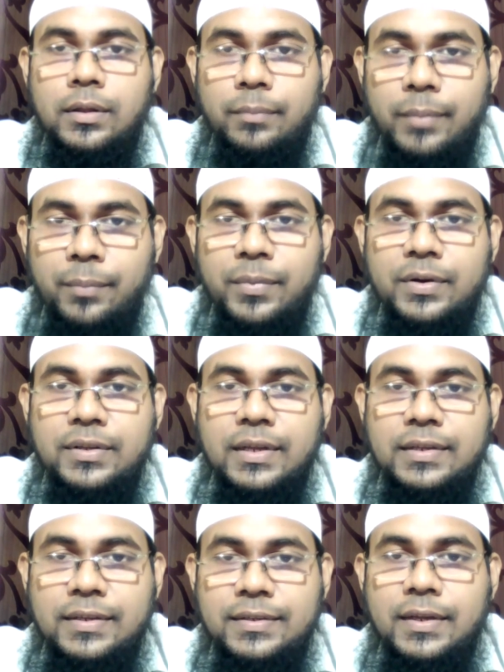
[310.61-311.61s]
The members,
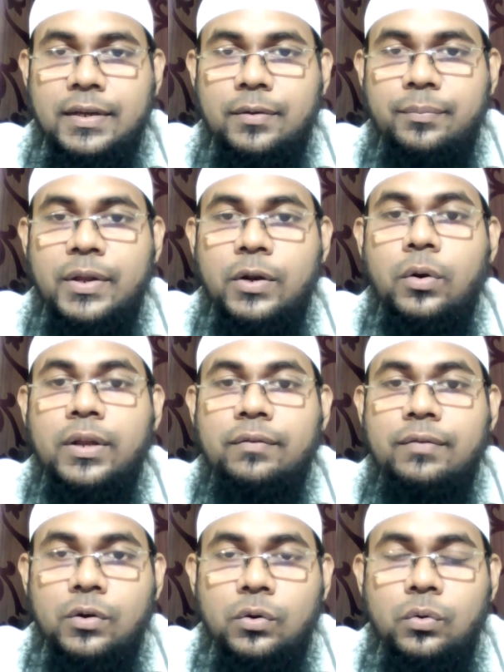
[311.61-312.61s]
as I said, may not
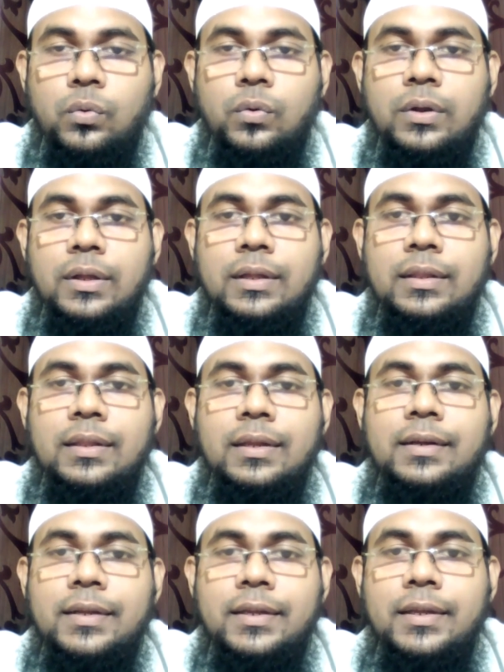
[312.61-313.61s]
even know
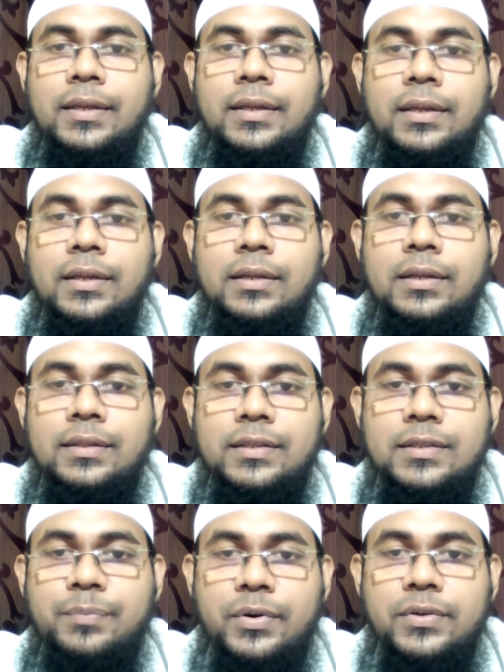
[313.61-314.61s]
that
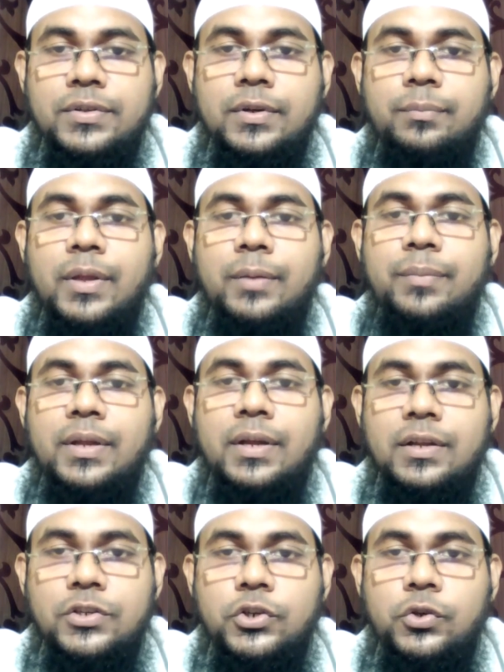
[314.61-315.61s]
this person may be
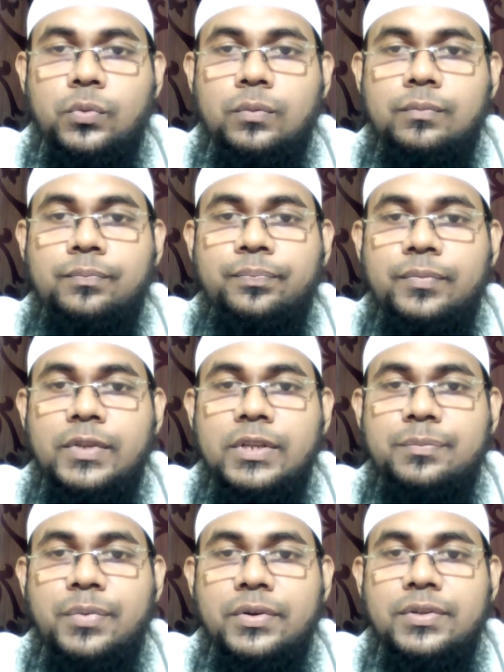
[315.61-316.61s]
a Jew,
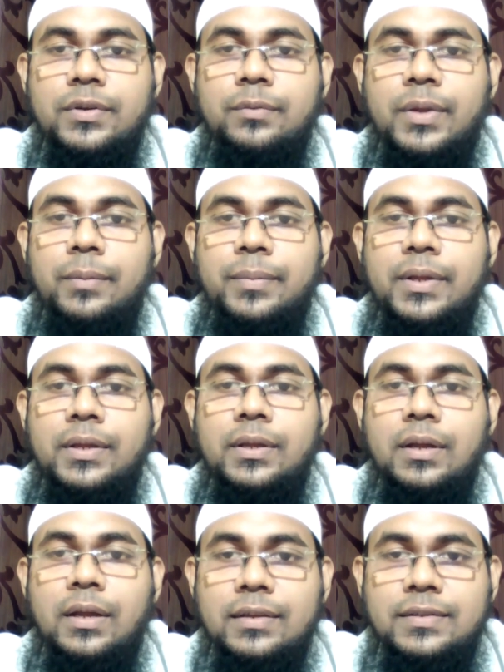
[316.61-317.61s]
this person may be
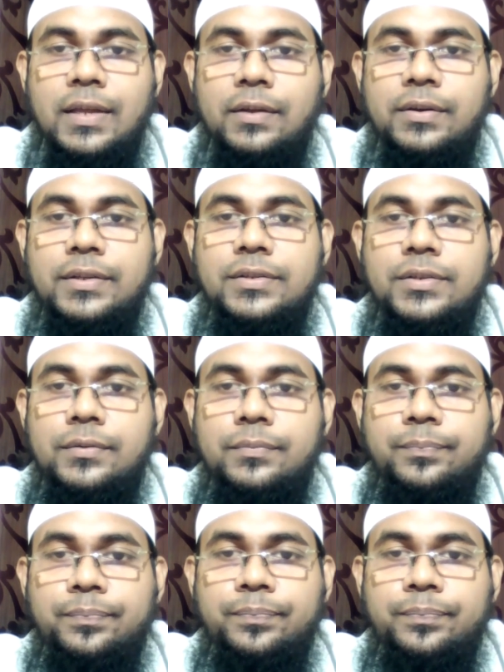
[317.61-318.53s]
a Zionist.